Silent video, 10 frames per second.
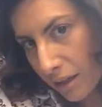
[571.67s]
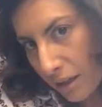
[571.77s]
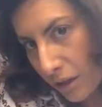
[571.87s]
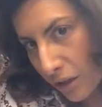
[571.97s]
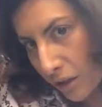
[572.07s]

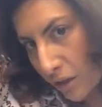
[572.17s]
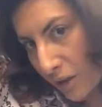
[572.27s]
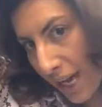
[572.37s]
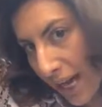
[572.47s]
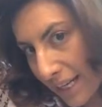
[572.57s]
you know, you
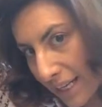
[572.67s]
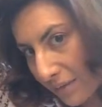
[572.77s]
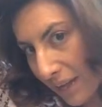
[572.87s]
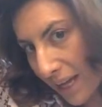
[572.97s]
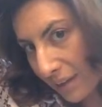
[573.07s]
can
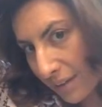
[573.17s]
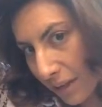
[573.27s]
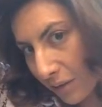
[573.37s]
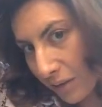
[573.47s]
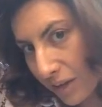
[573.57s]
leave the ends
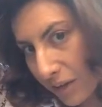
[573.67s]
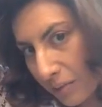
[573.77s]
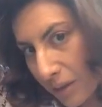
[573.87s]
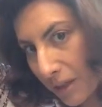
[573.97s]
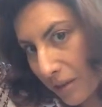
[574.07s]
out of these
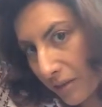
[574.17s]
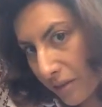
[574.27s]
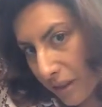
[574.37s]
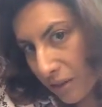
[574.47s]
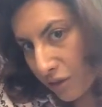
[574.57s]
bits
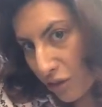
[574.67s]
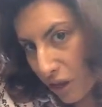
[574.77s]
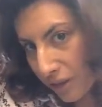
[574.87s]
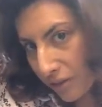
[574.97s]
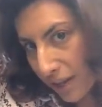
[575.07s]
and
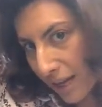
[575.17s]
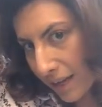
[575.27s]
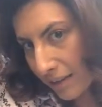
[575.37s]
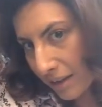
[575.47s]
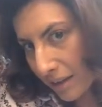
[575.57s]
just
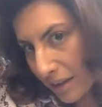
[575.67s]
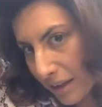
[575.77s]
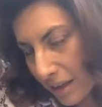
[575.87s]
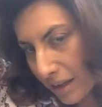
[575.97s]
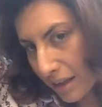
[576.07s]
add in
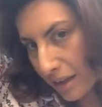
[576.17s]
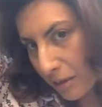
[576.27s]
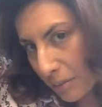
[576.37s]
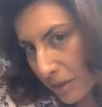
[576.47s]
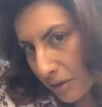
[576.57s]
a
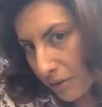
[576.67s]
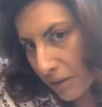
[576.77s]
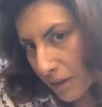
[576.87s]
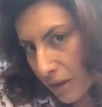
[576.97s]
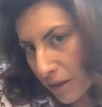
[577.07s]
little bit of
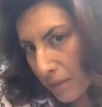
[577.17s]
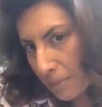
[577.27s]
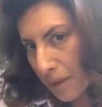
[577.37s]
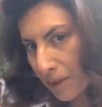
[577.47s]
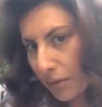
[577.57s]
a
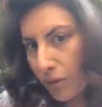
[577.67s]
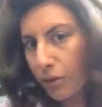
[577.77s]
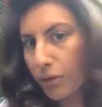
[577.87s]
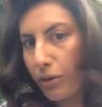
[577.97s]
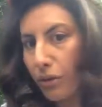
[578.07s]
bend on the
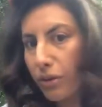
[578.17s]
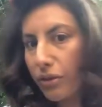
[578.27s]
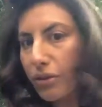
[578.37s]
roots.